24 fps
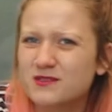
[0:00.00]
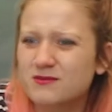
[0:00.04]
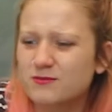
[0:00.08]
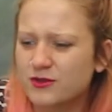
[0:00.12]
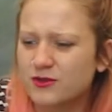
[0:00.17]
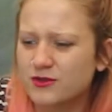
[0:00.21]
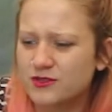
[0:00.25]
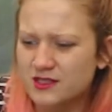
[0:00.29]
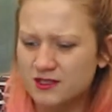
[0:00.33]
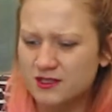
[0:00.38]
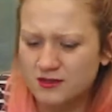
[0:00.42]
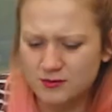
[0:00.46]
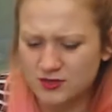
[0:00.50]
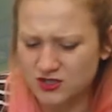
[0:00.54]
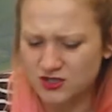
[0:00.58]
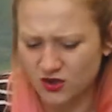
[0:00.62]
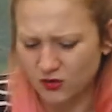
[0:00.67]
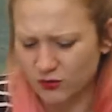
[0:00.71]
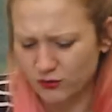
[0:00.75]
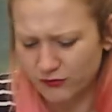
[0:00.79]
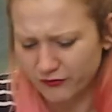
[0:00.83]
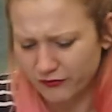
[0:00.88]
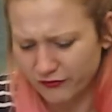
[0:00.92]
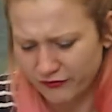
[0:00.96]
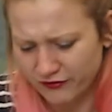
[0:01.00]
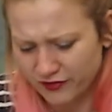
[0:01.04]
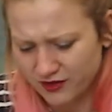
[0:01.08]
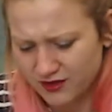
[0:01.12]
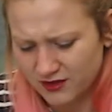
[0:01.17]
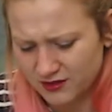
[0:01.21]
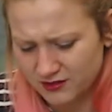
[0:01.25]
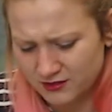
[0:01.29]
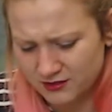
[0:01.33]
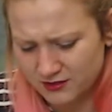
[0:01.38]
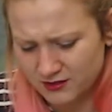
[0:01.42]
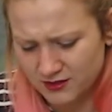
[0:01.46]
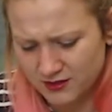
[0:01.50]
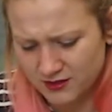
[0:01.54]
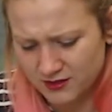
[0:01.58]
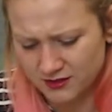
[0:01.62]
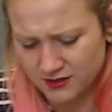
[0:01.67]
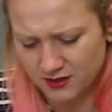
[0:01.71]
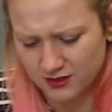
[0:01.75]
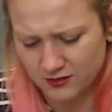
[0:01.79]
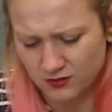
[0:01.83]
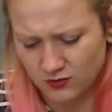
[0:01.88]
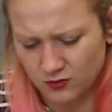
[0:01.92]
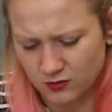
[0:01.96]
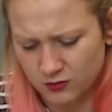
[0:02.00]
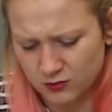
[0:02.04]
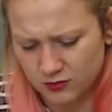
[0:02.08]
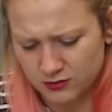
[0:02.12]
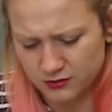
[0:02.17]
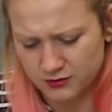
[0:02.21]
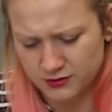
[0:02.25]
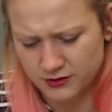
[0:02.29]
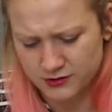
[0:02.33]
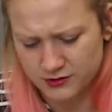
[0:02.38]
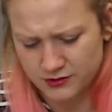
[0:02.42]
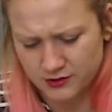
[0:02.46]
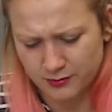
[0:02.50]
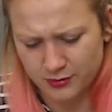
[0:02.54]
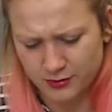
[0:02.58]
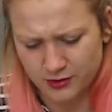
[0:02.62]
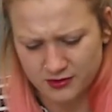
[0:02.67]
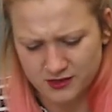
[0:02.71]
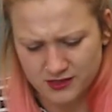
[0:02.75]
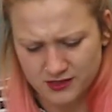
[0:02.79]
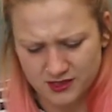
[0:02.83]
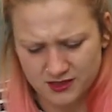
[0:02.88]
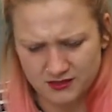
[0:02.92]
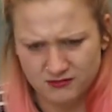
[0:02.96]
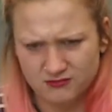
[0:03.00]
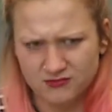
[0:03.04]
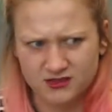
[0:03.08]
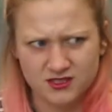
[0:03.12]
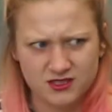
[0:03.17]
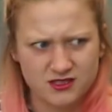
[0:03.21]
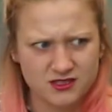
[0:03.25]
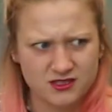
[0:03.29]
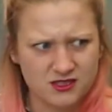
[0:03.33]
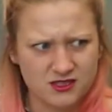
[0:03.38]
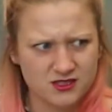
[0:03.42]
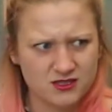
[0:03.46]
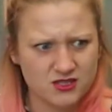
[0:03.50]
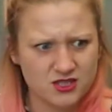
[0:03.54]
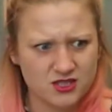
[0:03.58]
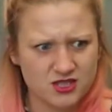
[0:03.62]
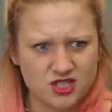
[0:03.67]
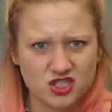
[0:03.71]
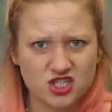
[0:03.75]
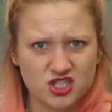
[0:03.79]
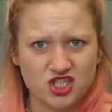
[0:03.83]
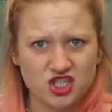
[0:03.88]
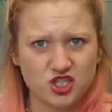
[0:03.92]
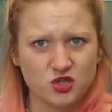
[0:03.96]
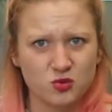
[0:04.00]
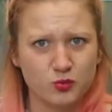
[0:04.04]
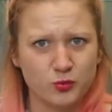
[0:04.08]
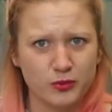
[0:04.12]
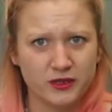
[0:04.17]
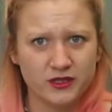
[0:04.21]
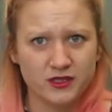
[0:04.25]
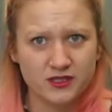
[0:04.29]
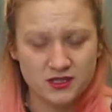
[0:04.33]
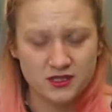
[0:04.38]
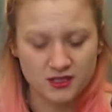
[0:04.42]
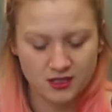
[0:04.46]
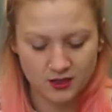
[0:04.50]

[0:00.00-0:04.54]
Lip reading: Most of them don't fit like normal nursery pots in, which is stupid.